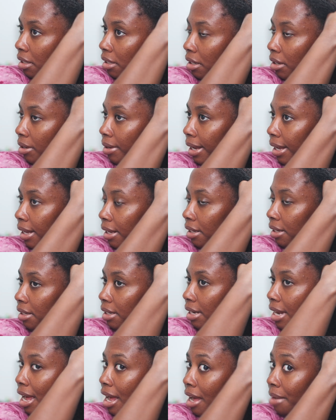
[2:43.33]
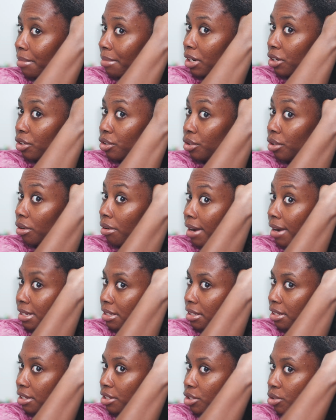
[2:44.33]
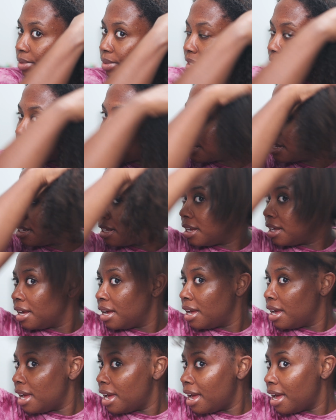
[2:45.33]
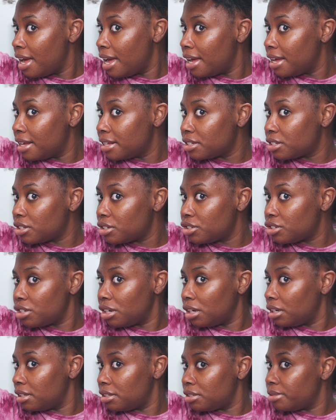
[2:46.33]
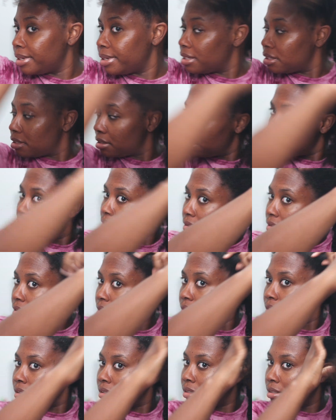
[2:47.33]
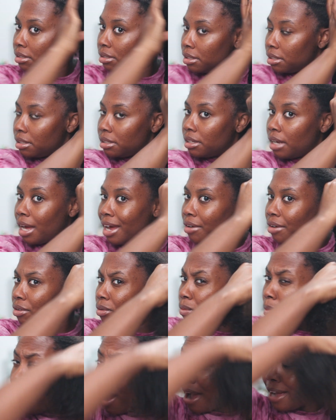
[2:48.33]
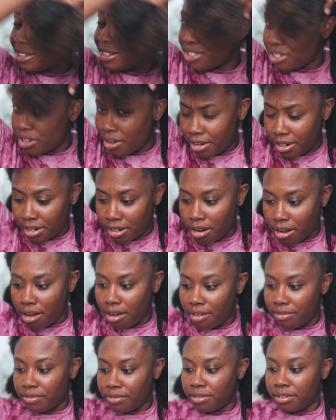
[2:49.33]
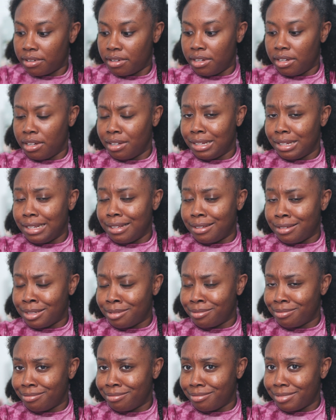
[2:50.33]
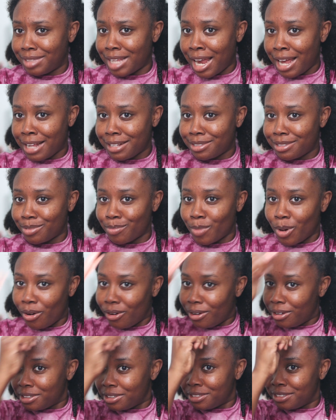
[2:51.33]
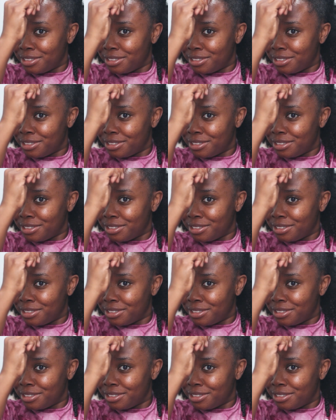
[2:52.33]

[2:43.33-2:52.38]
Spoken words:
Okay, now I'm gonna do the rest of the twist as chunky twists. I don't know why I started off that small.